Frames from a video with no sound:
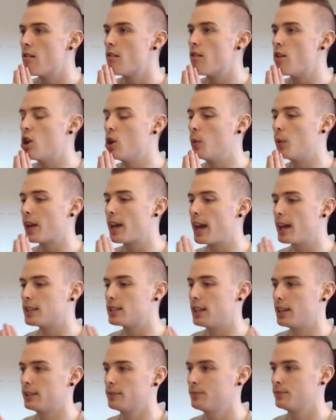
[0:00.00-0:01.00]
Who are we
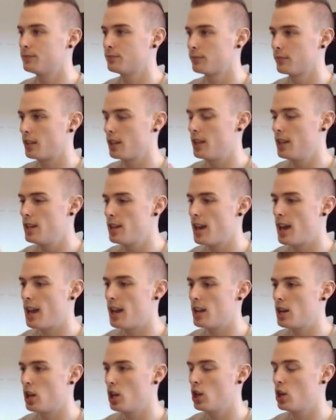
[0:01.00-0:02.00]
getting?
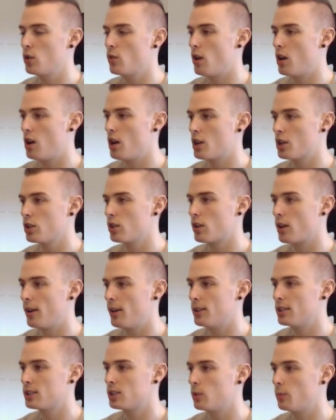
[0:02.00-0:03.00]
EA, who are you
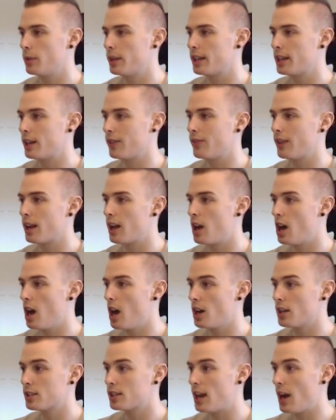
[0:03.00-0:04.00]
going to be giving
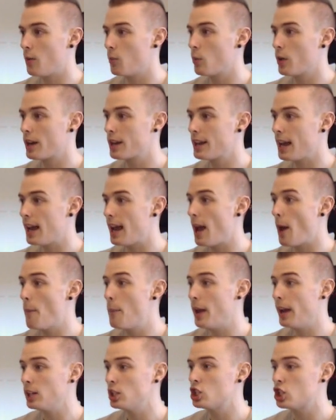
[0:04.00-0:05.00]
us? And we get a
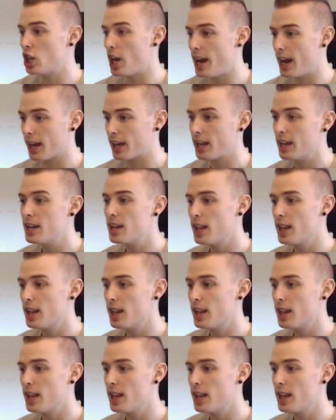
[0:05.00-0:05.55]
Piszczek.